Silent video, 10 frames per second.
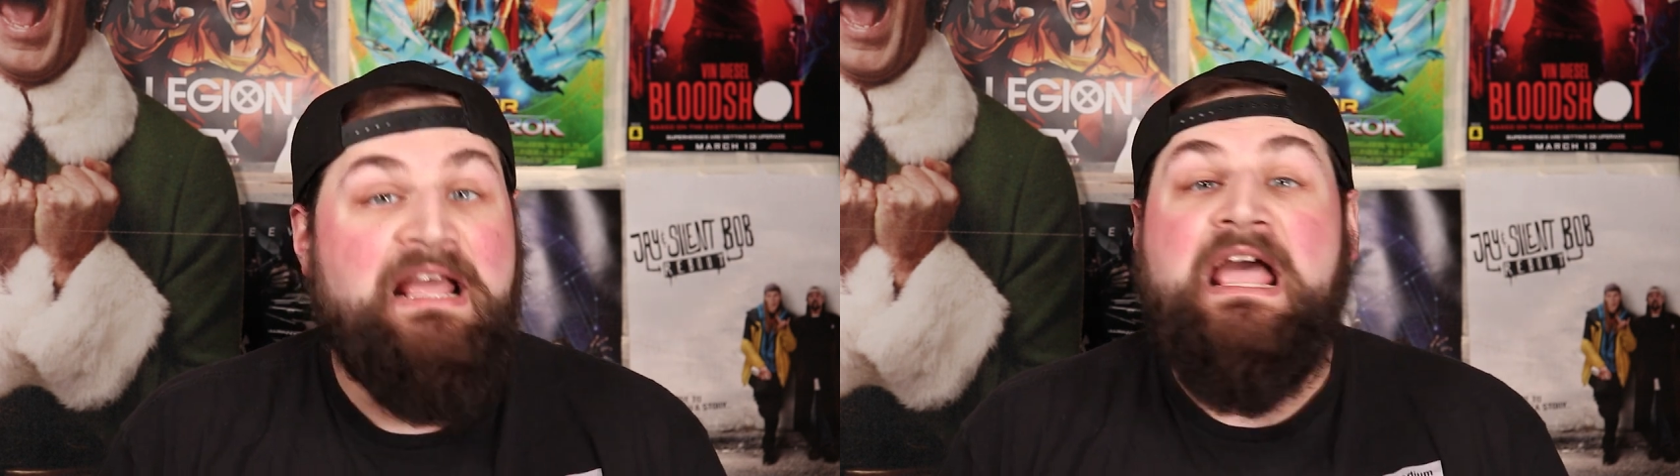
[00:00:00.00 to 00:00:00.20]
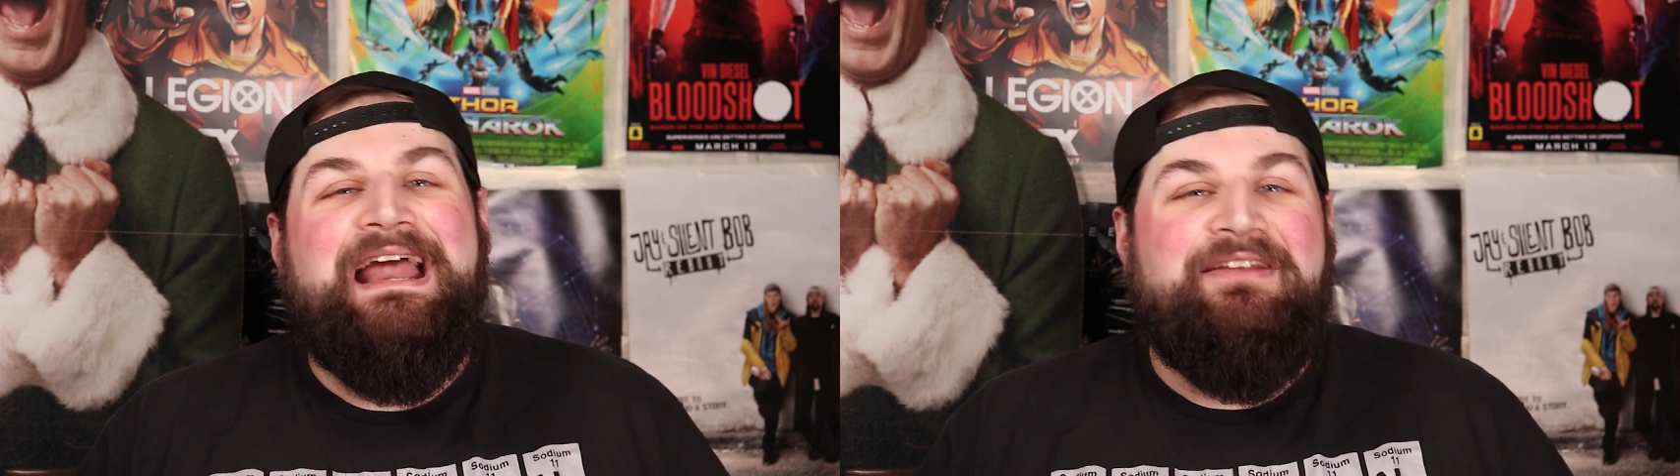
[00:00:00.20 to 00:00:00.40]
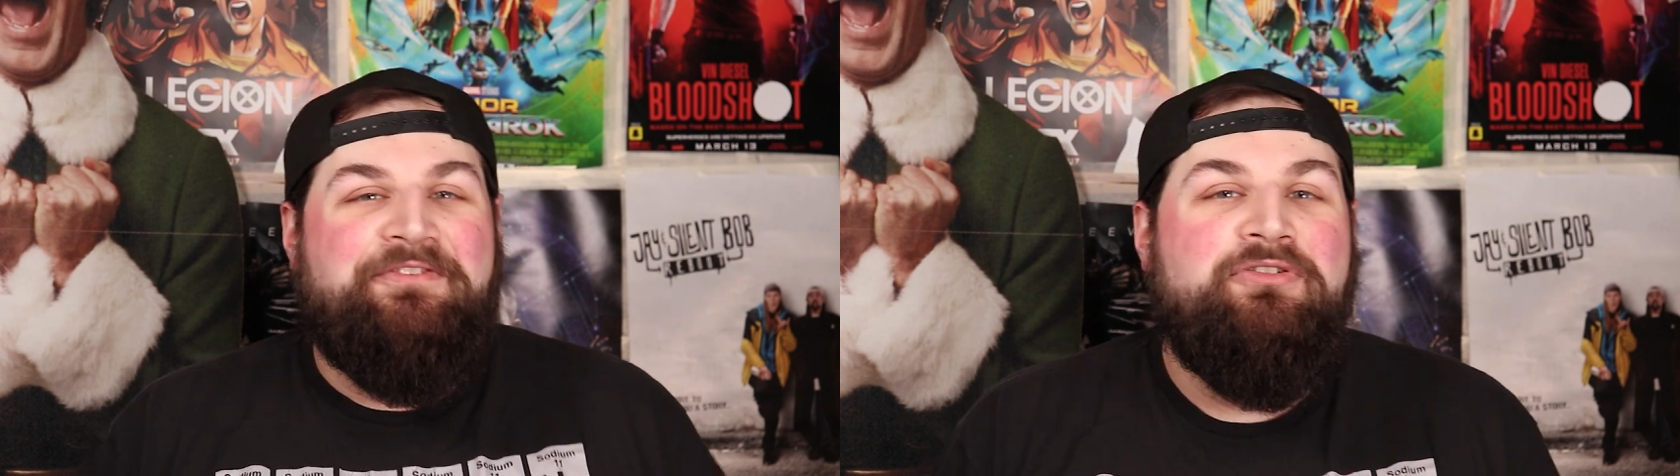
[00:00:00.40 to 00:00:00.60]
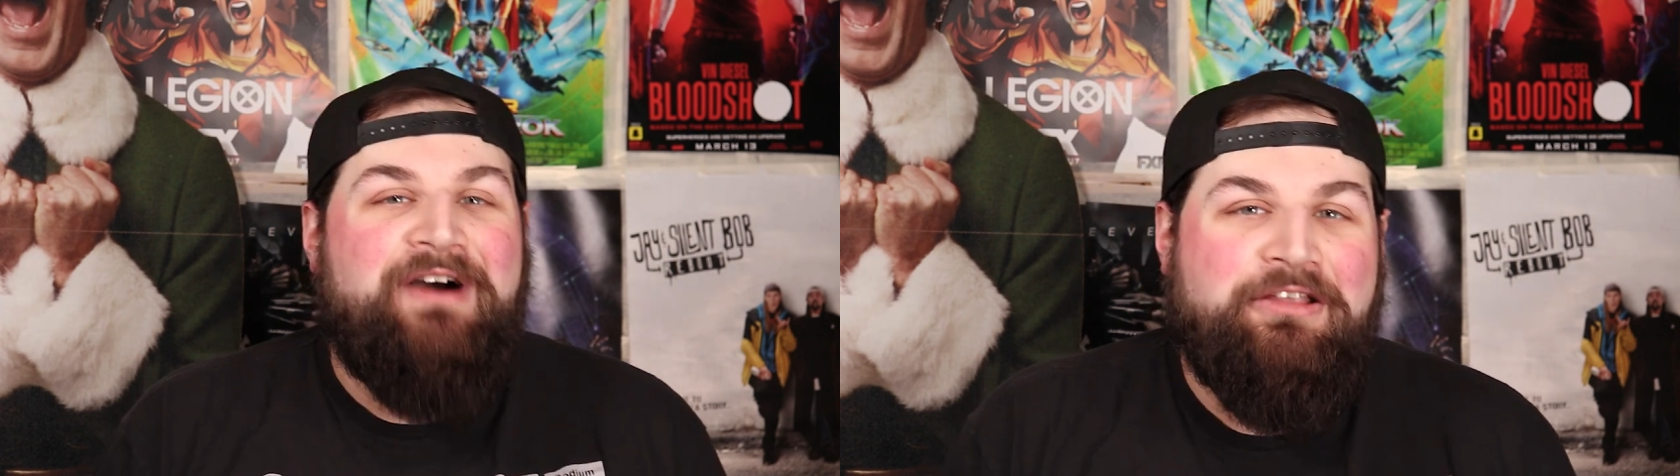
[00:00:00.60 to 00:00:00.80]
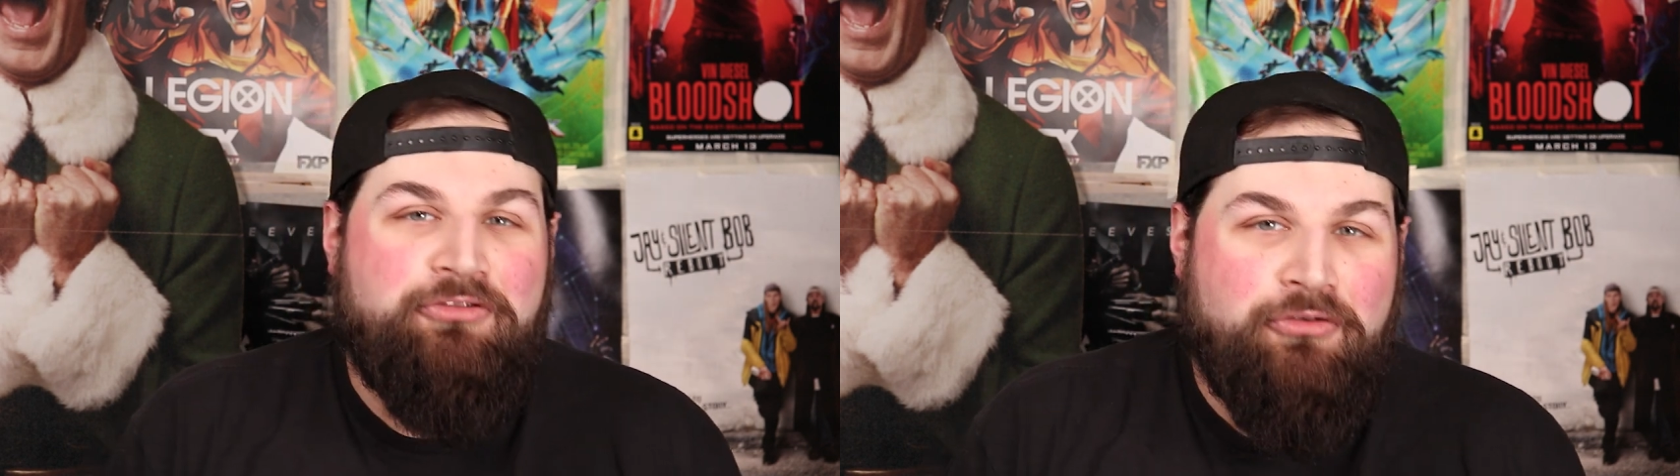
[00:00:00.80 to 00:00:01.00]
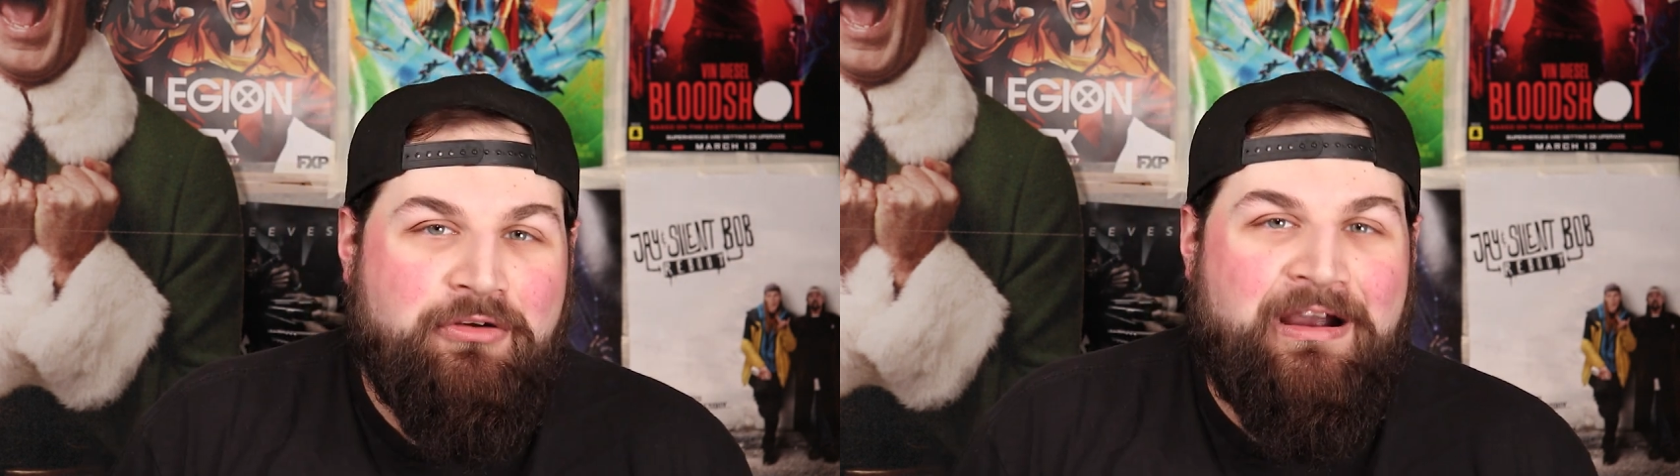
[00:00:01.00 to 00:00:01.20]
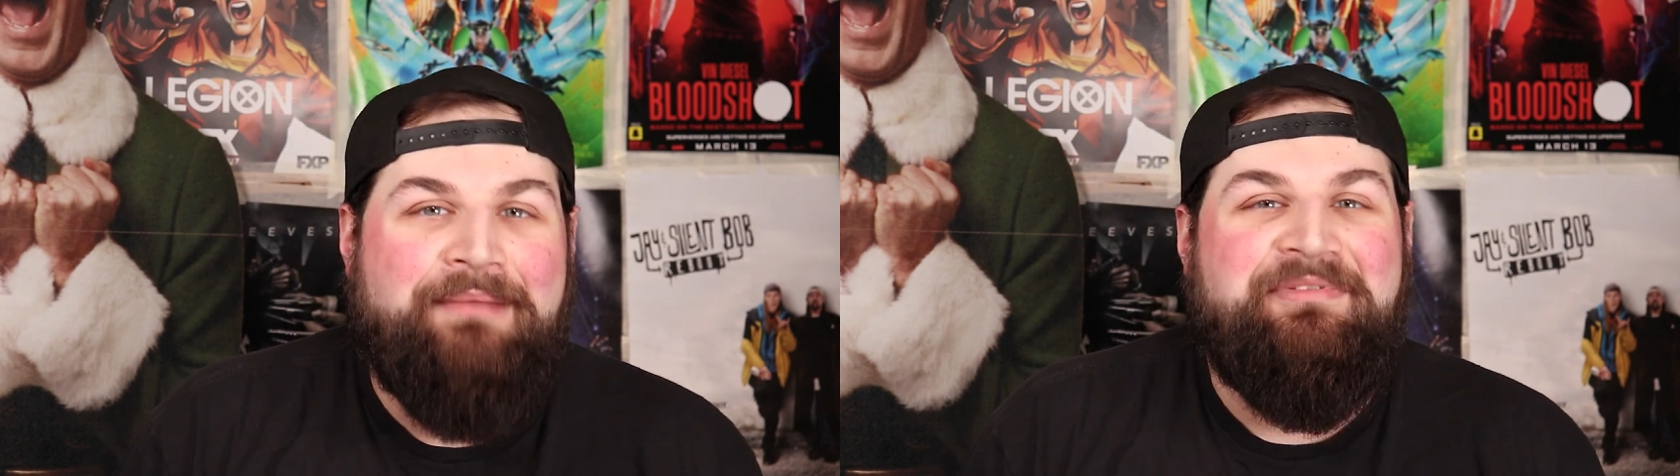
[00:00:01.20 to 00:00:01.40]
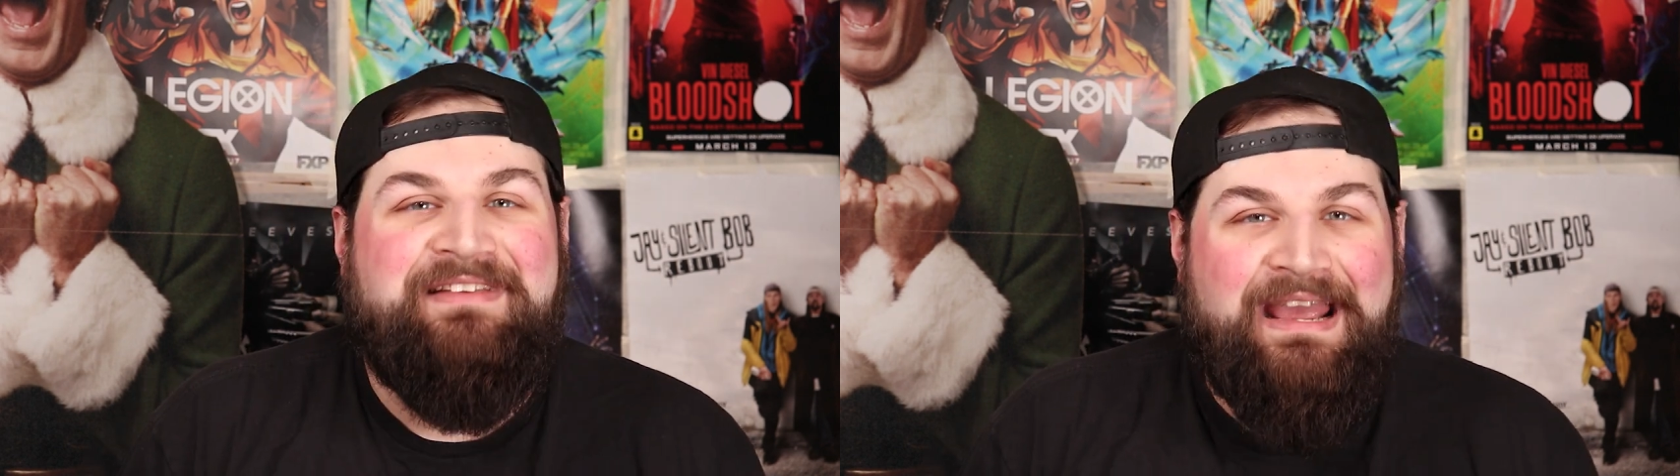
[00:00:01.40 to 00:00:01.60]
And if you like true
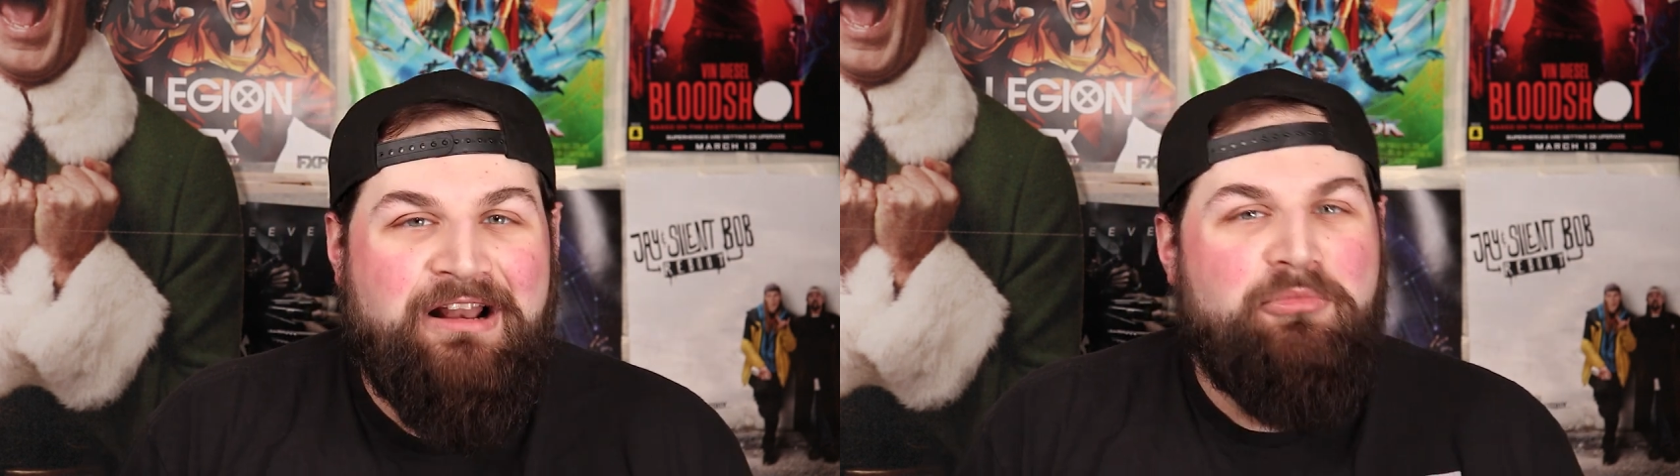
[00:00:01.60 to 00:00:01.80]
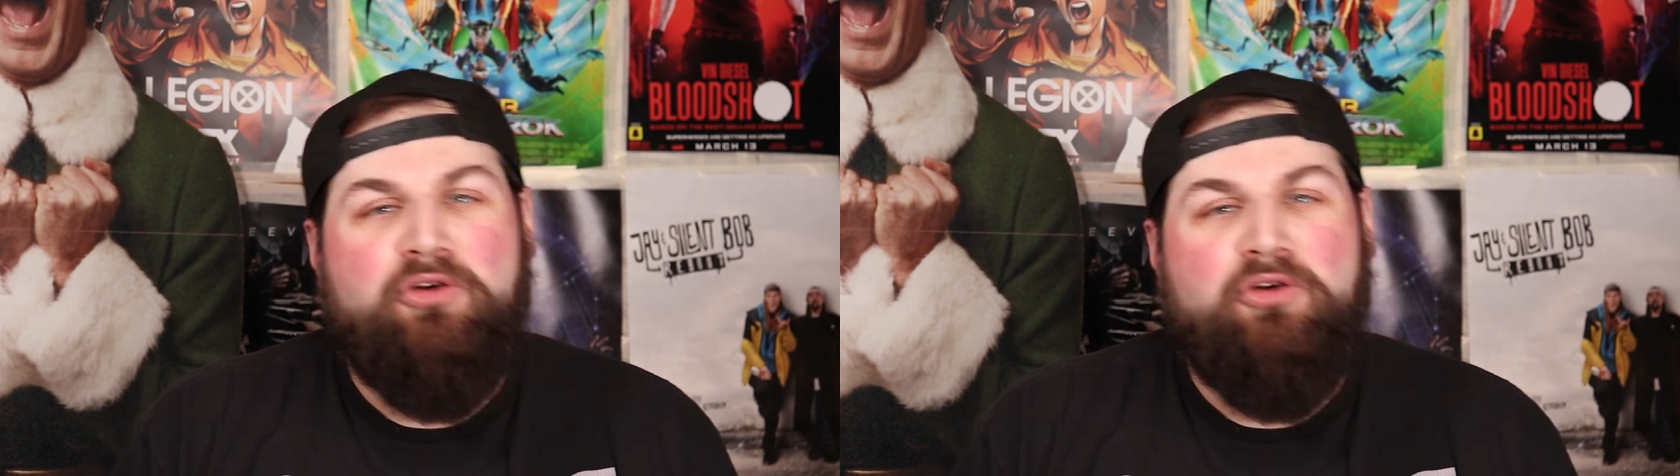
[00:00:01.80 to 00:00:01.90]
crime scandal